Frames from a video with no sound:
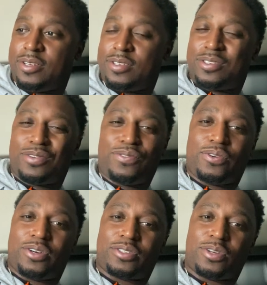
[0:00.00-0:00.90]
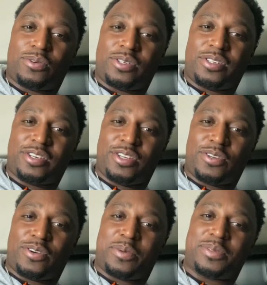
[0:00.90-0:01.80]
so far so
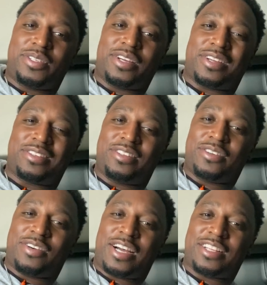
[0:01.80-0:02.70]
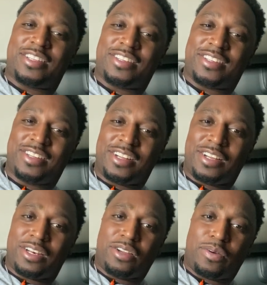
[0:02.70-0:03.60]
good. I still got the
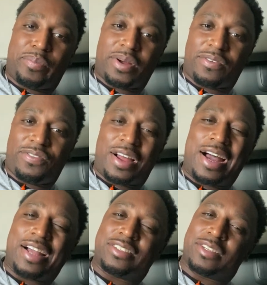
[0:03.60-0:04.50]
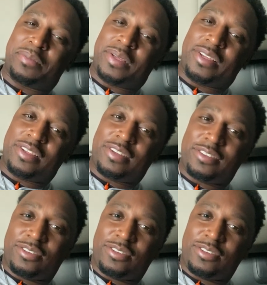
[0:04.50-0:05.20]
little butterflies in me.